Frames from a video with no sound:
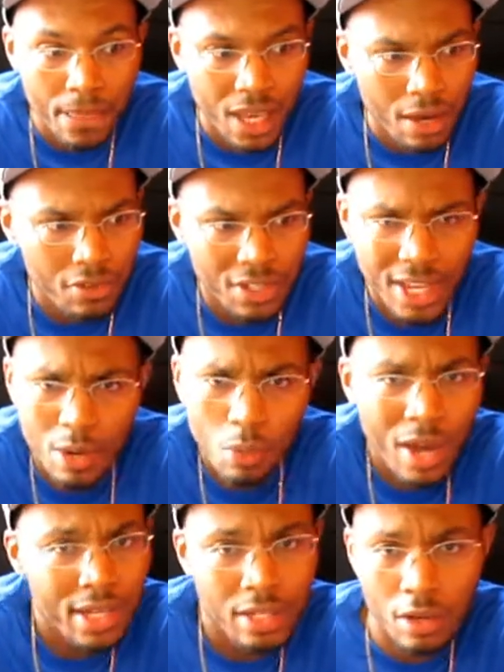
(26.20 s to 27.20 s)
Every day
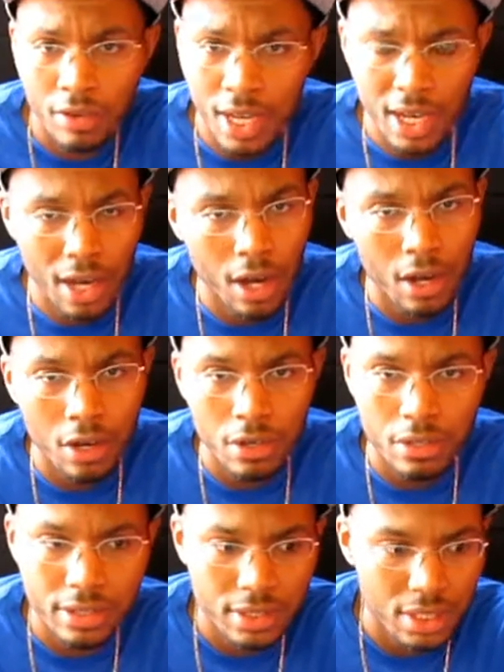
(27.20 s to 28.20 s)
waiting on their
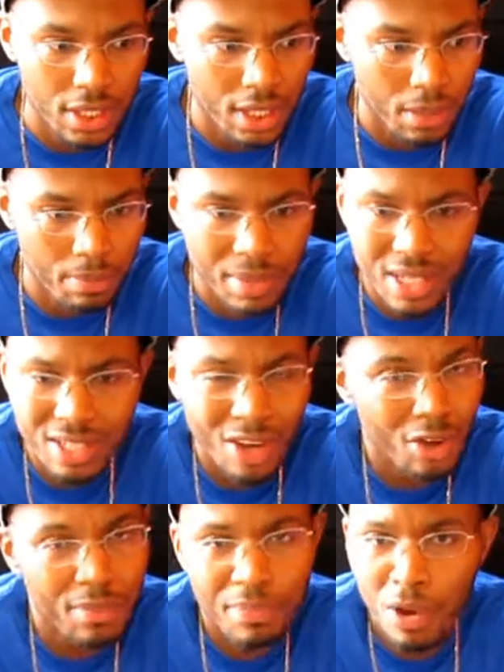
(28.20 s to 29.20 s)
calls. Been
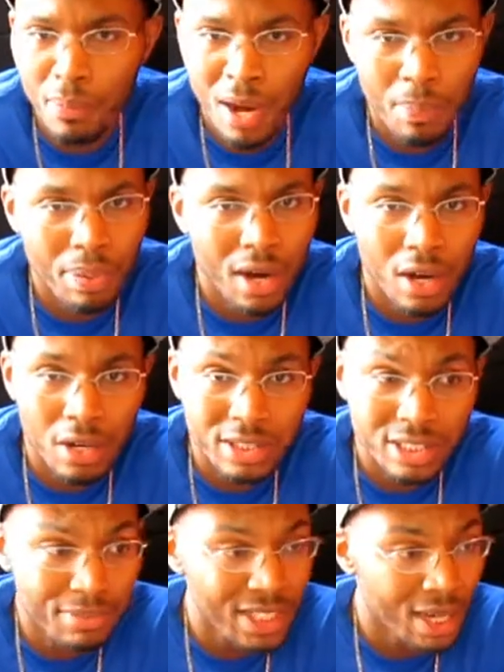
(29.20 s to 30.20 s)
dirt up on my paws,
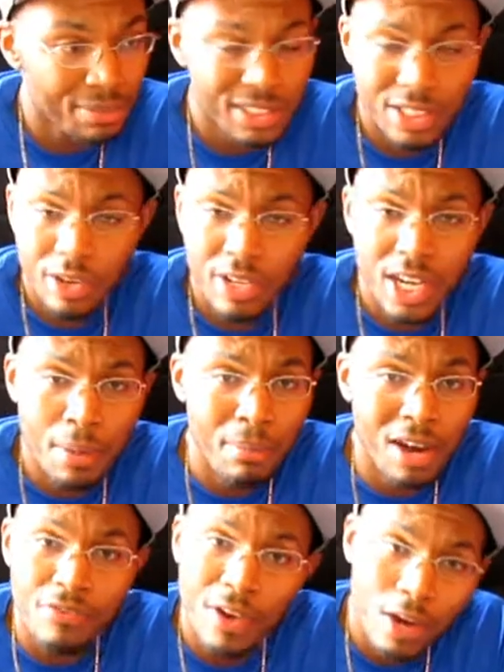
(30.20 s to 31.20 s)
sometimes staring at
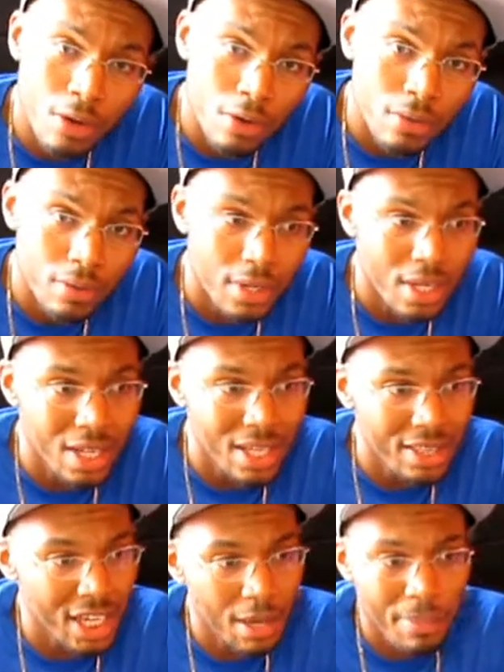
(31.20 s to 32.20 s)
my phone,
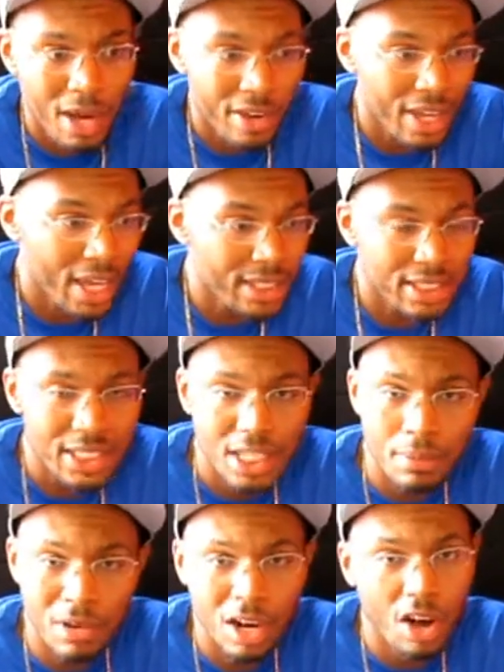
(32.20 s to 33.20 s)
think about Casey
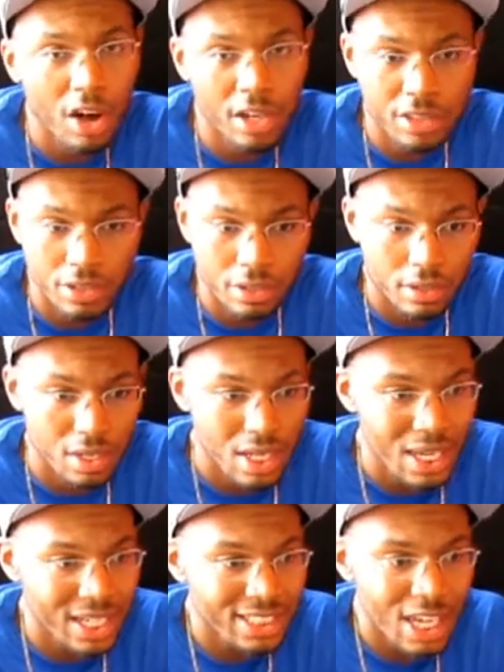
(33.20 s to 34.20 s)
and MacArthur.
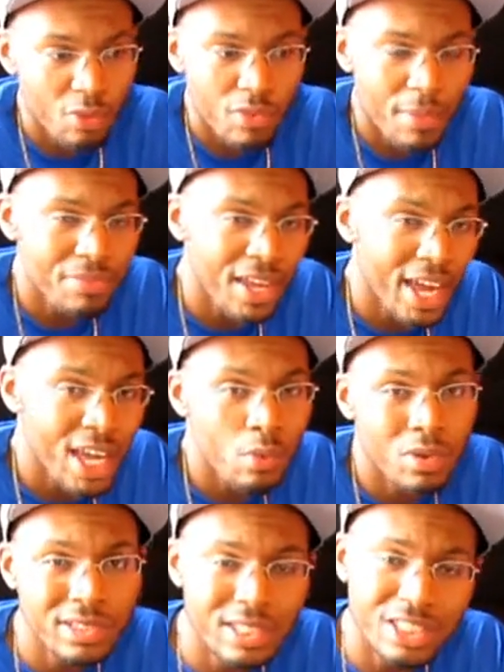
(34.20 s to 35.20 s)
As I rep that
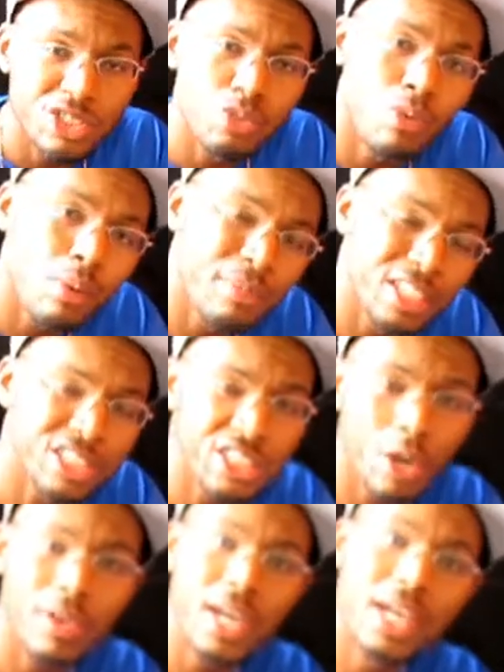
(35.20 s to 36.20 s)
816, you want me to
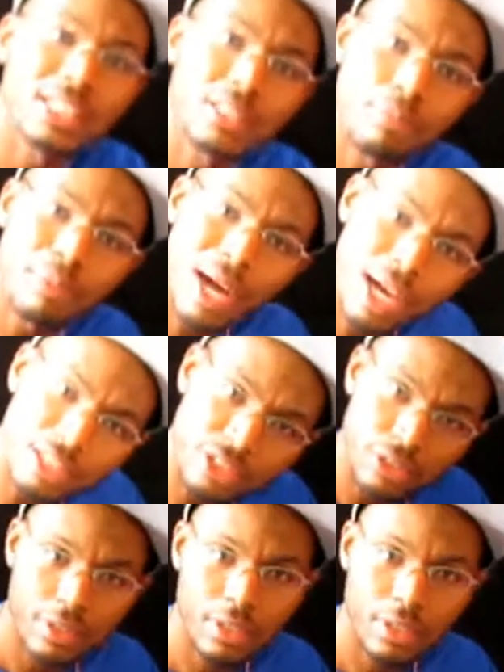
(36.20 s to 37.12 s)
show it as a boxer.